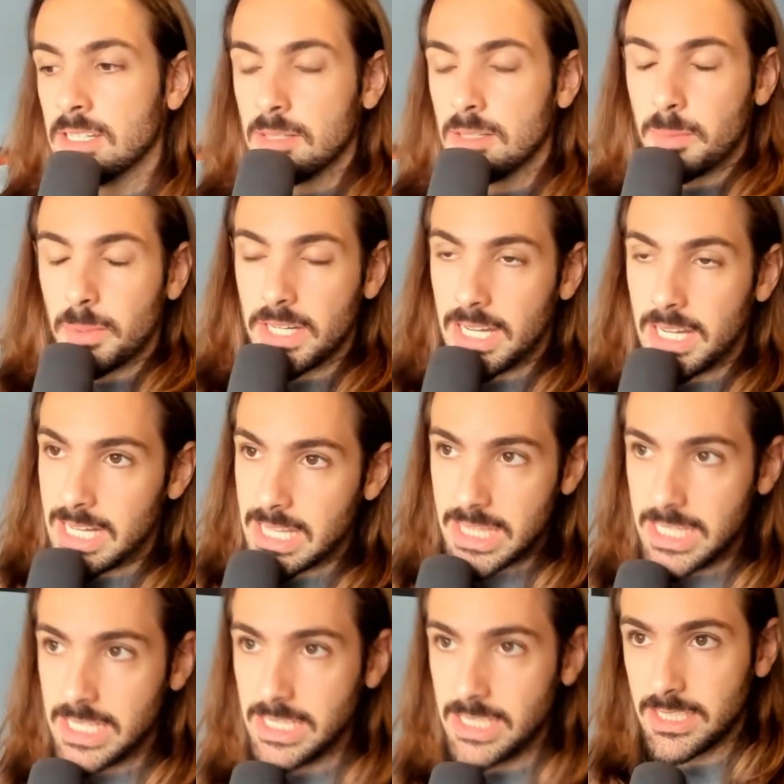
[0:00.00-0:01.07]
But I
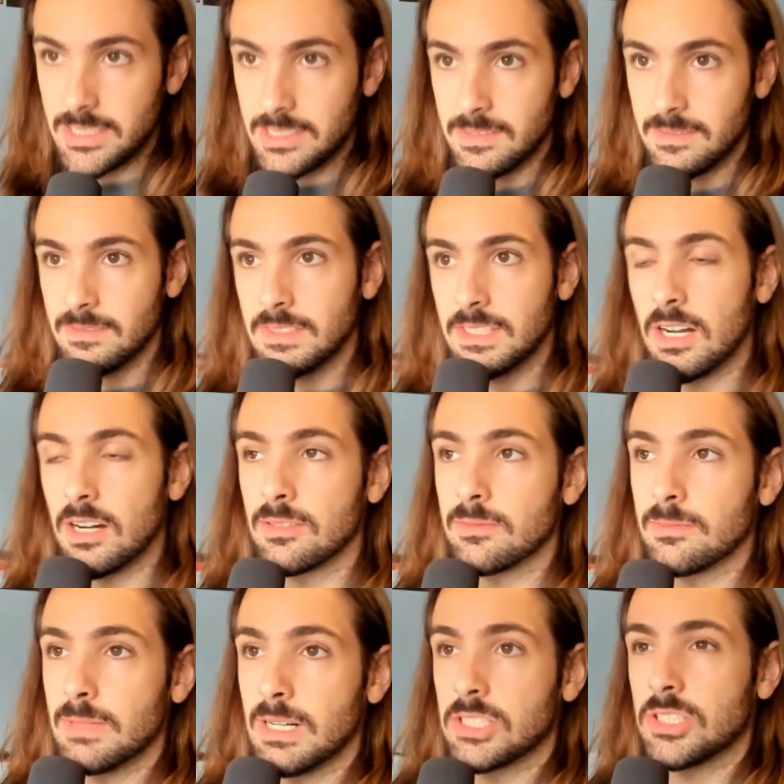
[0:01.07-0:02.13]
think, you know,
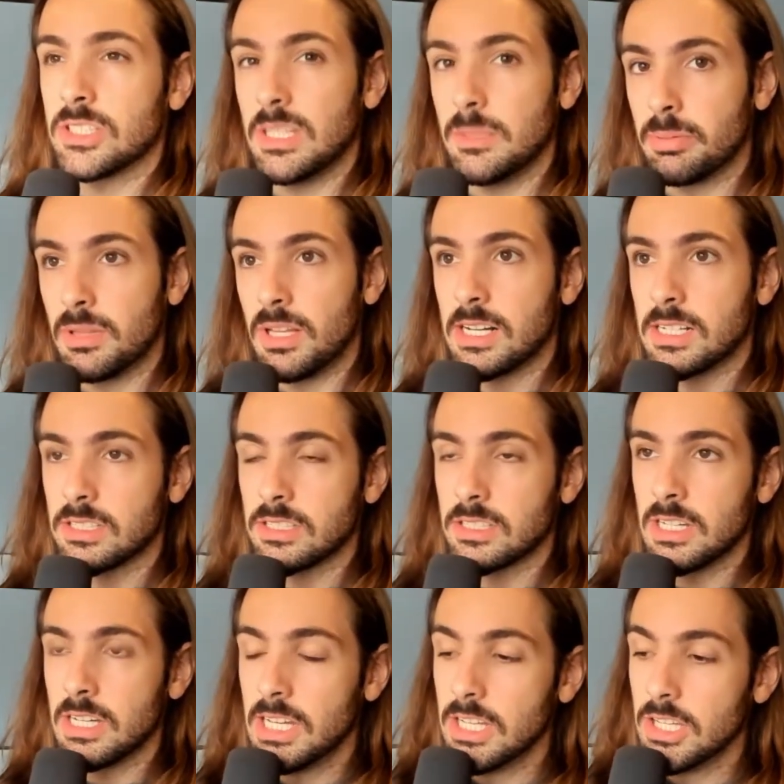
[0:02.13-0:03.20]
a C plus
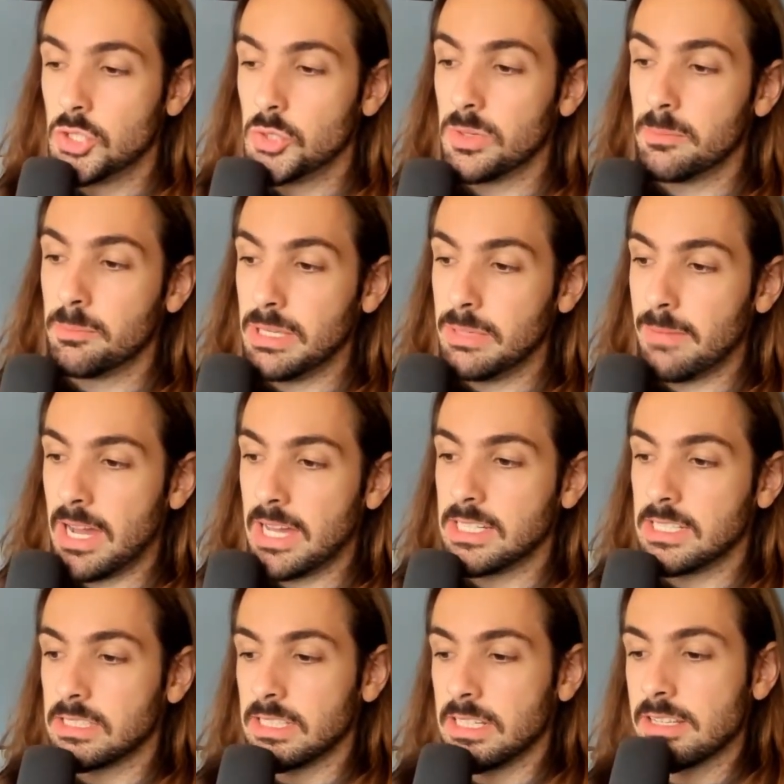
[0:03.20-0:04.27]
to a B
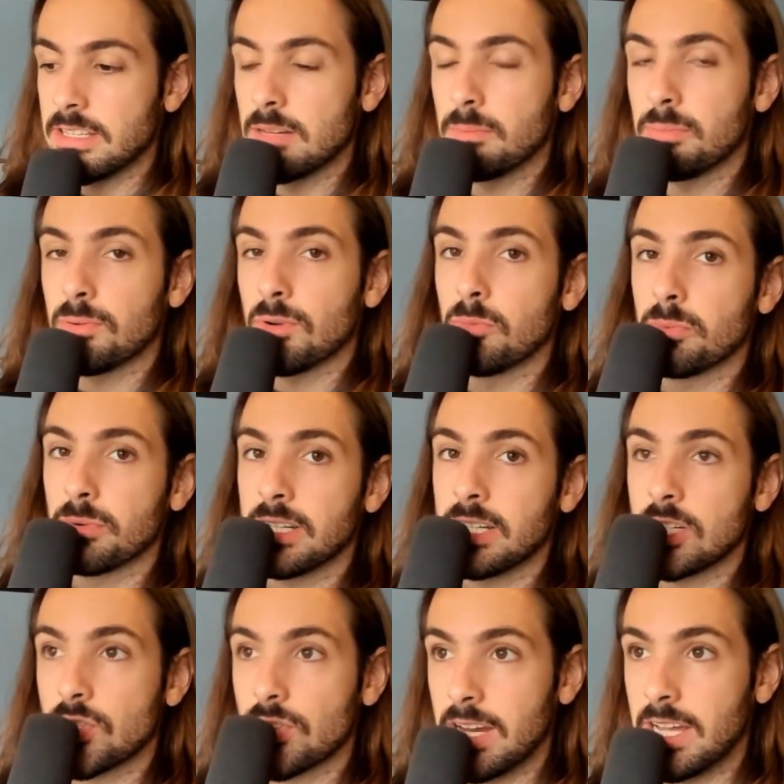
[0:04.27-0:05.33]
minus is an appropriate
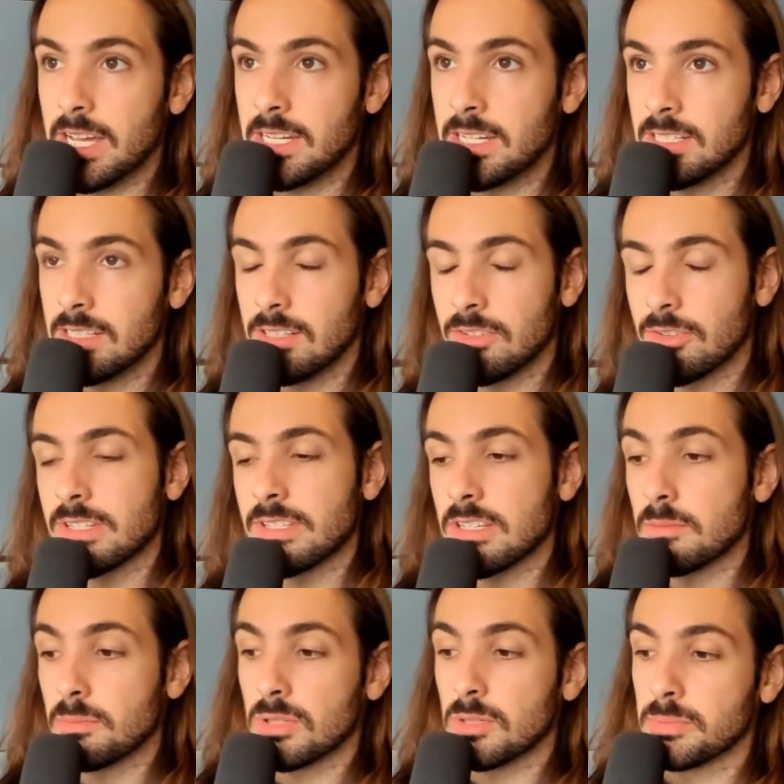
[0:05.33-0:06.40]
trade, or is an
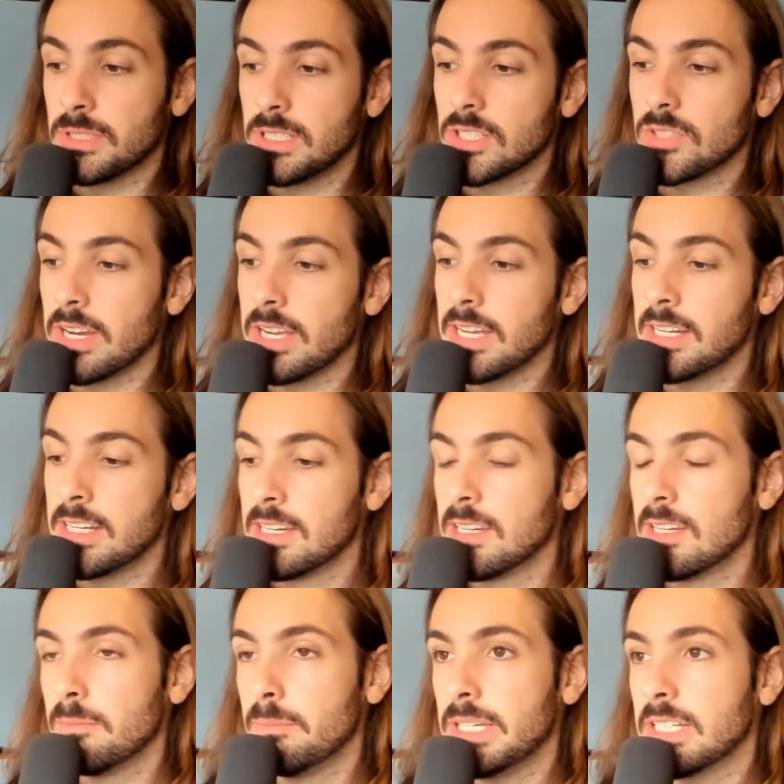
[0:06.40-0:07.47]
appropriate grade,
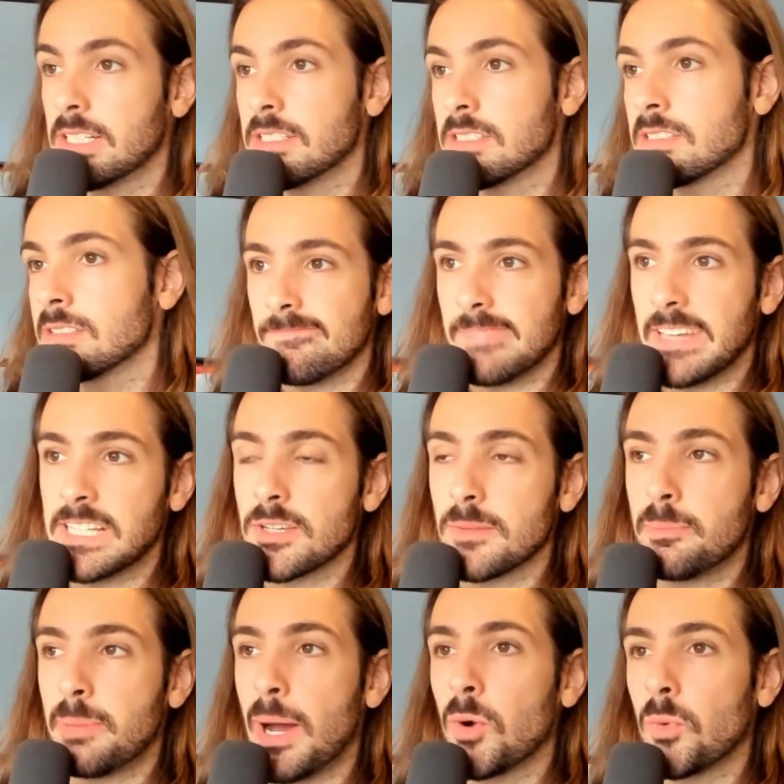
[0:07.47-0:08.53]
because it's
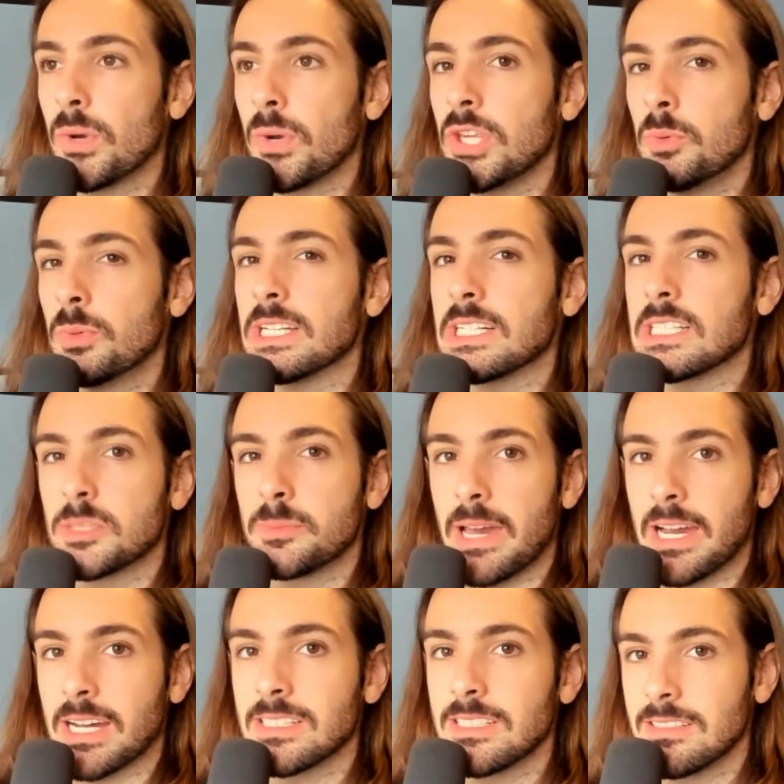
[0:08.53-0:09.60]
about what you would
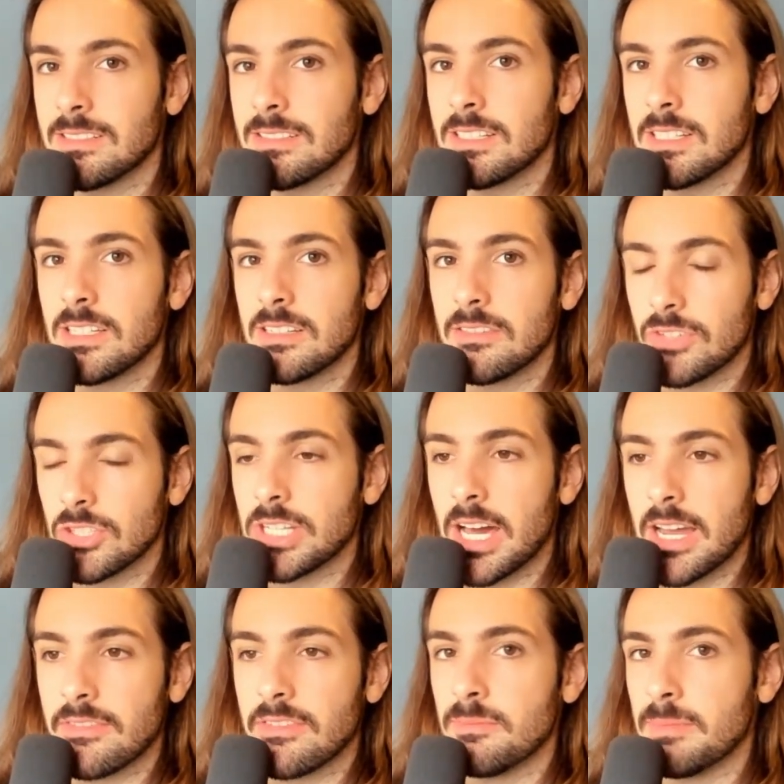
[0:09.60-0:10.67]
expect for
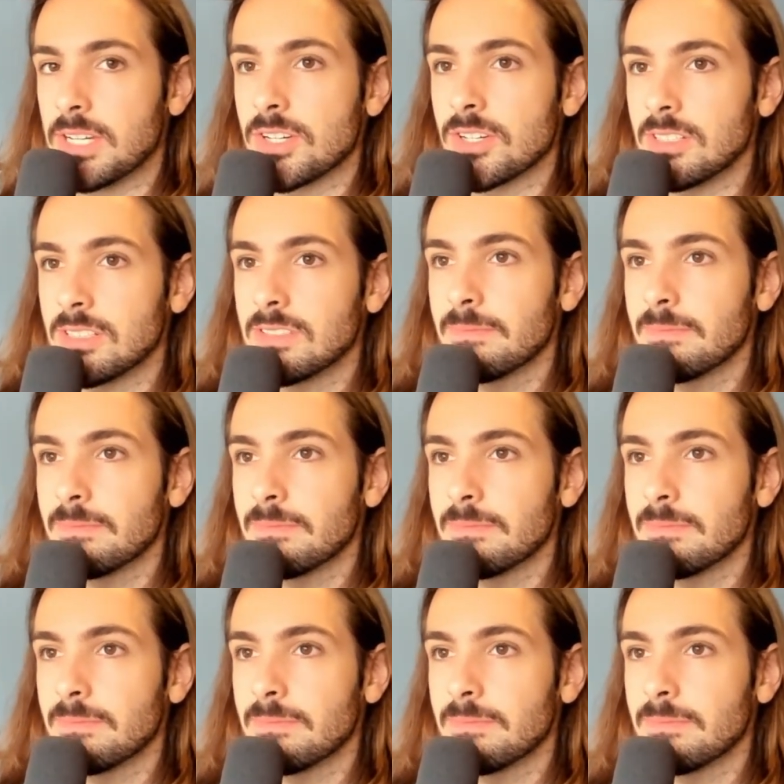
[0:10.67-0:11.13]
Donovan Mitchell.